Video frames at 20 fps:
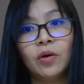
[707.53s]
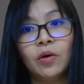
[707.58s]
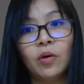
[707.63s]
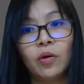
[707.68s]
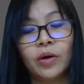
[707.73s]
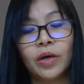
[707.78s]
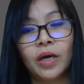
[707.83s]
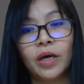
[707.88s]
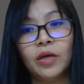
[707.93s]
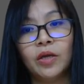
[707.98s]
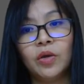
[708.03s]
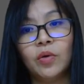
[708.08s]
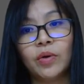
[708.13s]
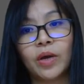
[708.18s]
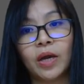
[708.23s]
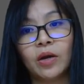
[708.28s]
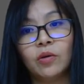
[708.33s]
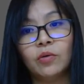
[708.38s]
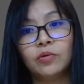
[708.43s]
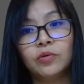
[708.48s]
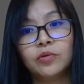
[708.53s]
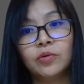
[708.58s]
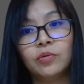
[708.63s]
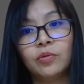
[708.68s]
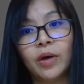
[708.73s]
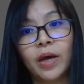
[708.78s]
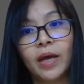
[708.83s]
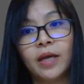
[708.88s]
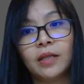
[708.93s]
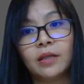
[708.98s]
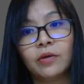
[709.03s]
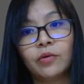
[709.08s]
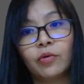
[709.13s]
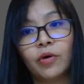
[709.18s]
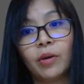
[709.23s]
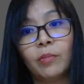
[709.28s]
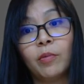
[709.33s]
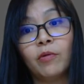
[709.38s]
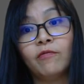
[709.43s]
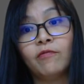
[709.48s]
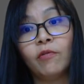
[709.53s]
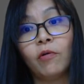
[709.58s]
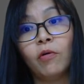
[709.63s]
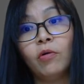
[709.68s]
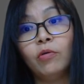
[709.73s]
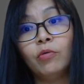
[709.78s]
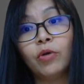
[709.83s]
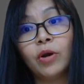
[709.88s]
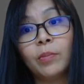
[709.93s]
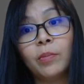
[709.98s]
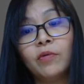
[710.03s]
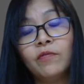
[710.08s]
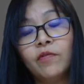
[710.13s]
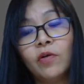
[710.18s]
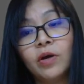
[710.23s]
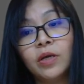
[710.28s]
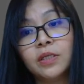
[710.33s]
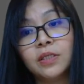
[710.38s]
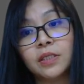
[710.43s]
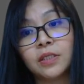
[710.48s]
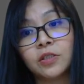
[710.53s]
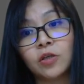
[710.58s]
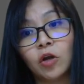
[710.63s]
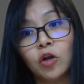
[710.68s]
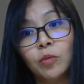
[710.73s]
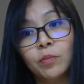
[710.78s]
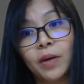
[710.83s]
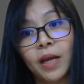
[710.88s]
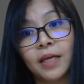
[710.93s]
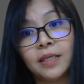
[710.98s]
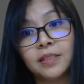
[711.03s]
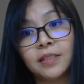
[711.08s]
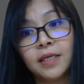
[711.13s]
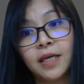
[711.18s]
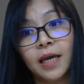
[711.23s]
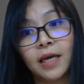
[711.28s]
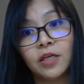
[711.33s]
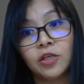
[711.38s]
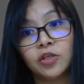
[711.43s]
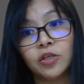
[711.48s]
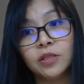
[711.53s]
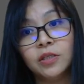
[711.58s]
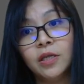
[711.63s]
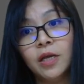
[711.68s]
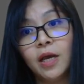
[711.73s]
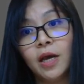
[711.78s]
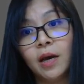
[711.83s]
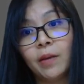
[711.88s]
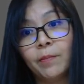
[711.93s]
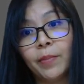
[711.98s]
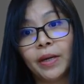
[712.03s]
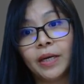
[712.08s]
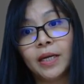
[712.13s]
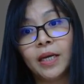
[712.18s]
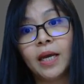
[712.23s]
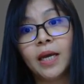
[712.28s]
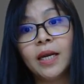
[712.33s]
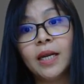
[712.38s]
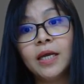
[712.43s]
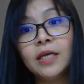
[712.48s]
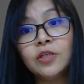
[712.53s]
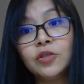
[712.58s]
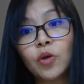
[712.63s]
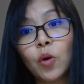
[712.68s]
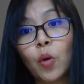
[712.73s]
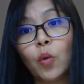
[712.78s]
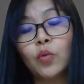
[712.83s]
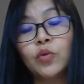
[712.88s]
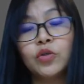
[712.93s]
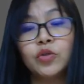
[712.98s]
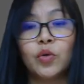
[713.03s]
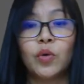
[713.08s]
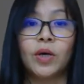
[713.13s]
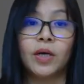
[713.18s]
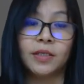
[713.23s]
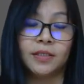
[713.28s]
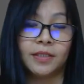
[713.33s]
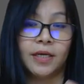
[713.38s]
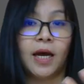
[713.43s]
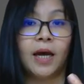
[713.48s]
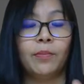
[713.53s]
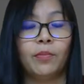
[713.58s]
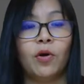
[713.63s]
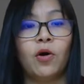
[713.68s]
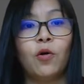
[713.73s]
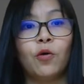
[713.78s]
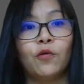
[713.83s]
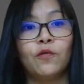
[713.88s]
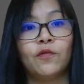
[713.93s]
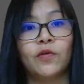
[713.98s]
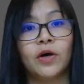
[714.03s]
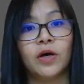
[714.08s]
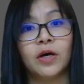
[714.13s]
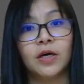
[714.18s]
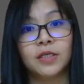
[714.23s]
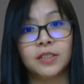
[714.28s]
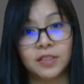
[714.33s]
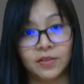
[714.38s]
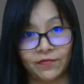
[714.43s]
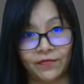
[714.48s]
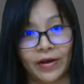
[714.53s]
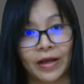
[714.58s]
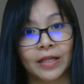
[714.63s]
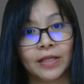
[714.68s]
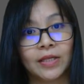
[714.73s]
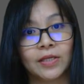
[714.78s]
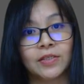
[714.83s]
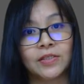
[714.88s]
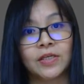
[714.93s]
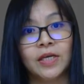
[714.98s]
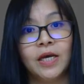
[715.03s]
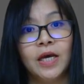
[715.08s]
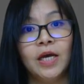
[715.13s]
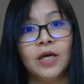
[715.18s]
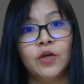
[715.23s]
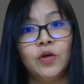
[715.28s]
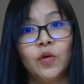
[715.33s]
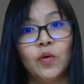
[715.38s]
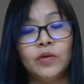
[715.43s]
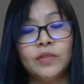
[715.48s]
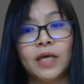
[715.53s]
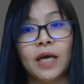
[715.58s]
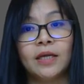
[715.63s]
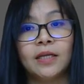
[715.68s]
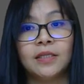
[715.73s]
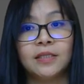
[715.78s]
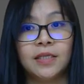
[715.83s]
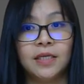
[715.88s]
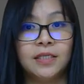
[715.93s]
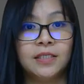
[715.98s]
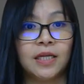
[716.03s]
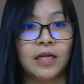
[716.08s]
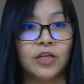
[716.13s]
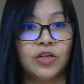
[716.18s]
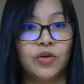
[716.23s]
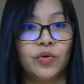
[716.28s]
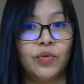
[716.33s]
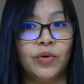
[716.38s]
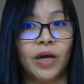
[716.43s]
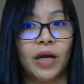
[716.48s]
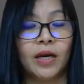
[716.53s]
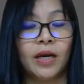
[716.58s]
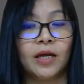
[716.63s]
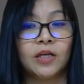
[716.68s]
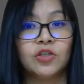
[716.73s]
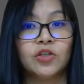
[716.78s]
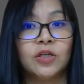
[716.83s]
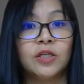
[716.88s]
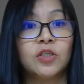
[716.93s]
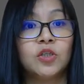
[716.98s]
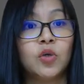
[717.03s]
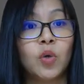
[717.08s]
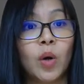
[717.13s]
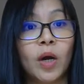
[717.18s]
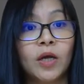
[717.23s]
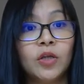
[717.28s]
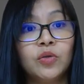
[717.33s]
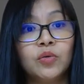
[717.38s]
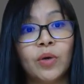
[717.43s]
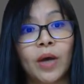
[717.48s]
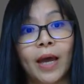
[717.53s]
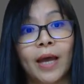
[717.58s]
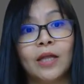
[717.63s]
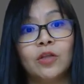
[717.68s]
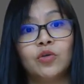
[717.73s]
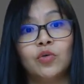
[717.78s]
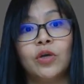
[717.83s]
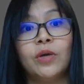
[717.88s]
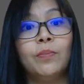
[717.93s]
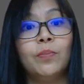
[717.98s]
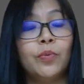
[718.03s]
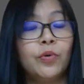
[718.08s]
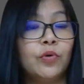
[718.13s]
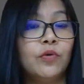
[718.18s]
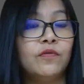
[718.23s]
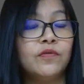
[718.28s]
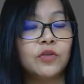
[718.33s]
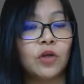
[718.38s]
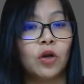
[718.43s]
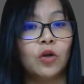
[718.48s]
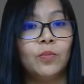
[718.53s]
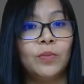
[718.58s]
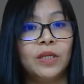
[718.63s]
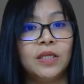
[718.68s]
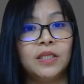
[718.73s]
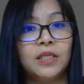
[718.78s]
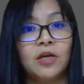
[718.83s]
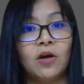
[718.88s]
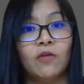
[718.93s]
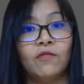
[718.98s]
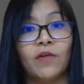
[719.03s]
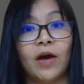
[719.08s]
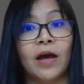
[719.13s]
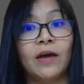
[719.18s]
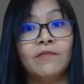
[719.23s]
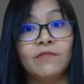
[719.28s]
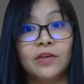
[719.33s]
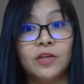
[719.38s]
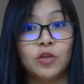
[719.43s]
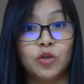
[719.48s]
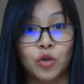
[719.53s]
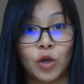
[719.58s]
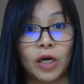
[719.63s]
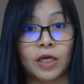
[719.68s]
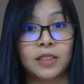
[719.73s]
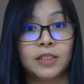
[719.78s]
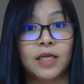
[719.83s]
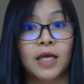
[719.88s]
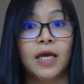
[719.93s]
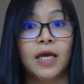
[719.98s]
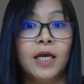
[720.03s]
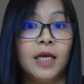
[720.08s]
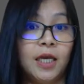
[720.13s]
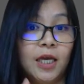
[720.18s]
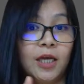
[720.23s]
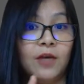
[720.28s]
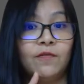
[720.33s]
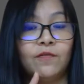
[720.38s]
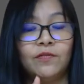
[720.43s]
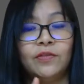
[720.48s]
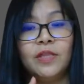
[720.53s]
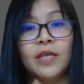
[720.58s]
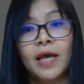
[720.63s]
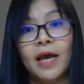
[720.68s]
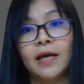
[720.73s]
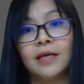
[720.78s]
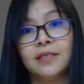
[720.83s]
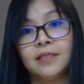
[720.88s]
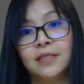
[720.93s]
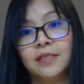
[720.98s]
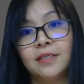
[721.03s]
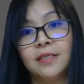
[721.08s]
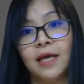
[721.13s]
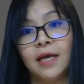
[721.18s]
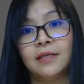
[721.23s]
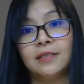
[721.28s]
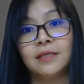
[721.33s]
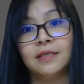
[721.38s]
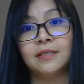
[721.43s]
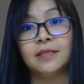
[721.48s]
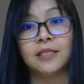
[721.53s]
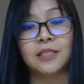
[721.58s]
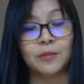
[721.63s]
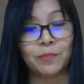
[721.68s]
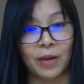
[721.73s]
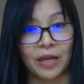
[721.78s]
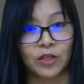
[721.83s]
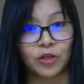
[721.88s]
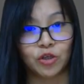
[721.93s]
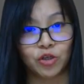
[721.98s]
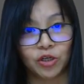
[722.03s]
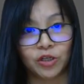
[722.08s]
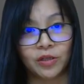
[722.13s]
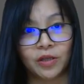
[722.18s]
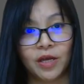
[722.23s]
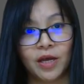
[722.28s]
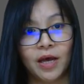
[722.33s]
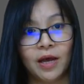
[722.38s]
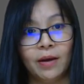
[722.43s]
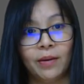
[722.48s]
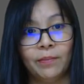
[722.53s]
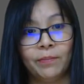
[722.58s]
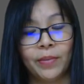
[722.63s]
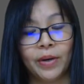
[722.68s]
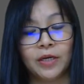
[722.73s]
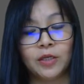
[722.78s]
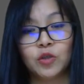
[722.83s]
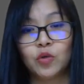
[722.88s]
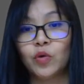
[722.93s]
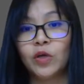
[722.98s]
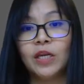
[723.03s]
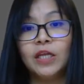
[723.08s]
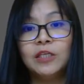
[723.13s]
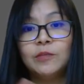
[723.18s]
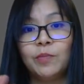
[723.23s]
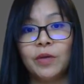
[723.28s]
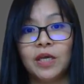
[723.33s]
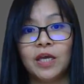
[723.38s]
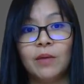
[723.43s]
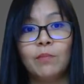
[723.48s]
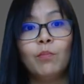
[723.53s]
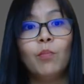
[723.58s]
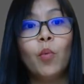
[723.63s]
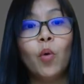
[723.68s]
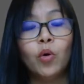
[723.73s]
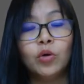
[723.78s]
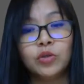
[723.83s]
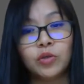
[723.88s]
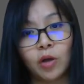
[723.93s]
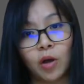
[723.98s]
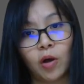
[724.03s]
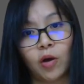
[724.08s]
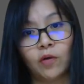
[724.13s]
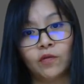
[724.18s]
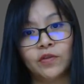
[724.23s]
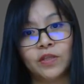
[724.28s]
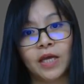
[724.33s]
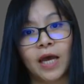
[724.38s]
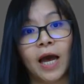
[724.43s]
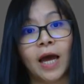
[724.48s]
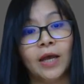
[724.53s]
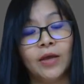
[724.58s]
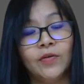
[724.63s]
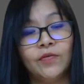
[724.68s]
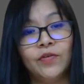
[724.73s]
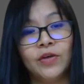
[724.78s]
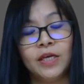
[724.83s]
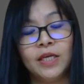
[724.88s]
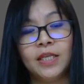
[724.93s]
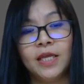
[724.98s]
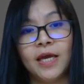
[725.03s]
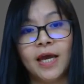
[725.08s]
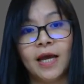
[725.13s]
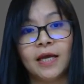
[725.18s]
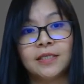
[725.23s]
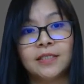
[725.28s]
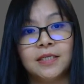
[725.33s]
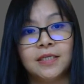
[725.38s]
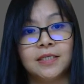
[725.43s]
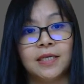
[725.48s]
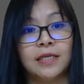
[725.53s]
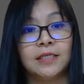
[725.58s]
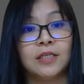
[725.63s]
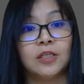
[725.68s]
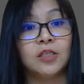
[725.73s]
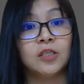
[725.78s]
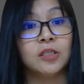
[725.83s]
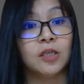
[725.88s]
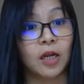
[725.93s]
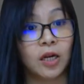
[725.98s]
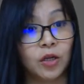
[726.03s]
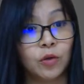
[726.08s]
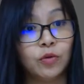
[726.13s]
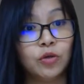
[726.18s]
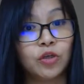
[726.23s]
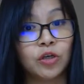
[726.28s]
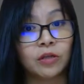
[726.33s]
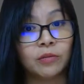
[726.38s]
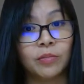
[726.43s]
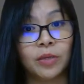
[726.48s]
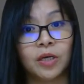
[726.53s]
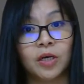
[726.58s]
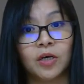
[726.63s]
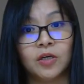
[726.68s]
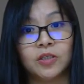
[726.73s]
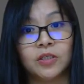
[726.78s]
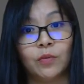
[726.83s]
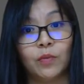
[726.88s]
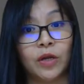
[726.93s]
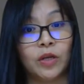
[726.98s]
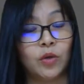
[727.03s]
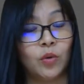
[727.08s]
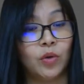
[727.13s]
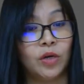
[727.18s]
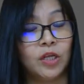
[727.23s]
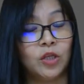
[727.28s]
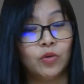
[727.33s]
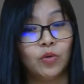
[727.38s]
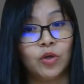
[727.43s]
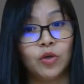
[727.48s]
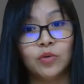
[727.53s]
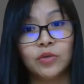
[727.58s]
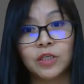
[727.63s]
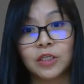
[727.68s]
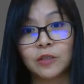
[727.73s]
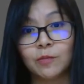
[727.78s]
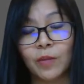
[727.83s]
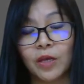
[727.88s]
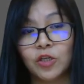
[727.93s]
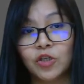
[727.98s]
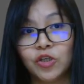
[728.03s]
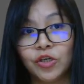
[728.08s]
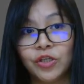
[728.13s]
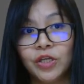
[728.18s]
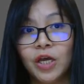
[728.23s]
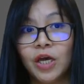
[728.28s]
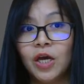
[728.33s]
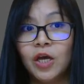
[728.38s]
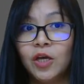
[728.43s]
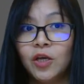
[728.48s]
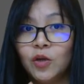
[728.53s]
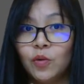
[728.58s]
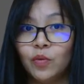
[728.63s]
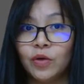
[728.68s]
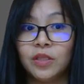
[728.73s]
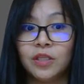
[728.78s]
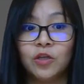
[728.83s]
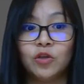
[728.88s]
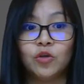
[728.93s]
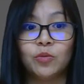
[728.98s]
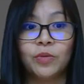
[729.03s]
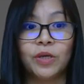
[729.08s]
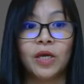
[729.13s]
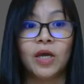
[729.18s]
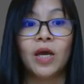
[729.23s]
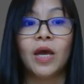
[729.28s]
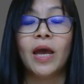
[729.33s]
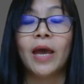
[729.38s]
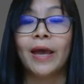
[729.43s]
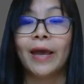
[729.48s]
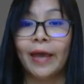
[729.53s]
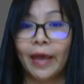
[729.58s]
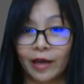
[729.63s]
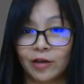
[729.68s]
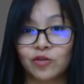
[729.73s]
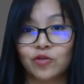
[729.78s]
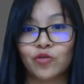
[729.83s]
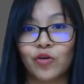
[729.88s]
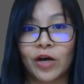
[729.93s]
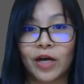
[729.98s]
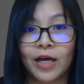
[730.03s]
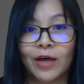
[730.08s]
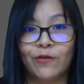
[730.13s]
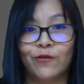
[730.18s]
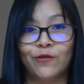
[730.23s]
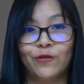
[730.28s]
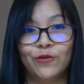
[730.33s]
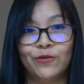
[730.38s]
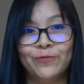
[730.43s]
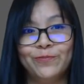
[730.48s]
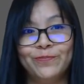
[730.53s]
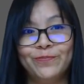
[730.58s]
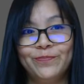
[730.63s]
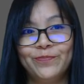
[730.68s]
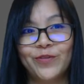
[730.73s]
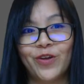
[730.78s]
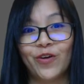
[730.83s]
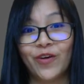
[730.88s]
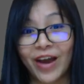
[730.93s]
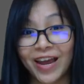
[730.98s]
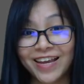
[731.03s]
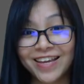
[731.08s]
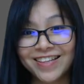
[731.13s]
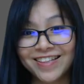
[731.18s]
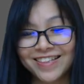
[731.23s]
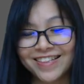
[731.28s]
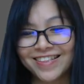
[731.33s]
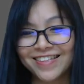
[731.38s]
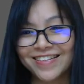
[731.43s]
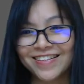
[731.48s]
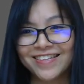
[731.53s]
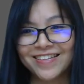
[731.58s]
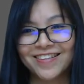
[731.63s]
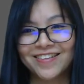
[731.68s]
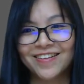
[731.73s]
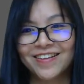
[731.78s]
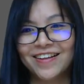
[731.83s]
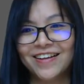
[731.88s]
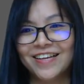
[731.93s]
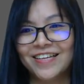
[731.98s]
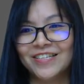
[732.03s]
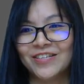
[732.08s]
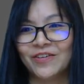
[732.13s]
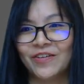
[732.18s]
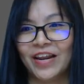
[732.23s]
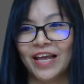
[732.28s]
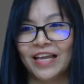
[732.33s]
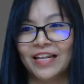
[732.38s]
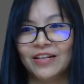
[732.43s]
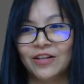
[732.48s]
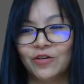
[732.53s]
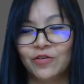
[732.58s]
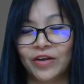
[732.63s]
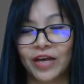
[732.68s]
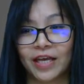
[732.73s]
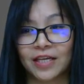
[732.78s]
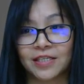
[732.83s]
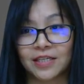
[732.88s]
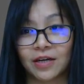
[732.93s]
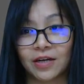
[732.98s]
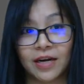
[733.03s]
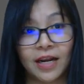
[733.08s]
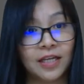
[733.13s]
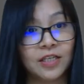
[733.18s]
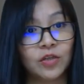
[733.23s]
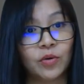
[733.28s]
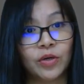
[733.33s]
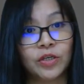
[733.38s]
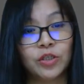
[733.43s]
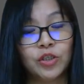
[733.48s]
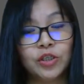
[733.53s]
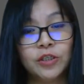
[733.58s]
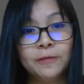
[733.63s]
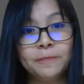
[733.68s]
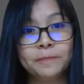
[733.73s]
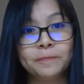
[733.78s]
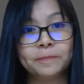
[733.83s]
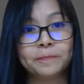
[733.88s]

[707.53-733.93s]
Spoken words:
Okay, you can also add chromophore. Chromophore is a solubilizing agent, but it is also a type of surfactants. Those are the things that you can actually try to add to improve solubility of IV drugs if they exist as a suspension. But strictly speaking, most of the IV, they exist as a solution, because when you need to use suspension, you will need to be extra careful, right? So let's look at the next question.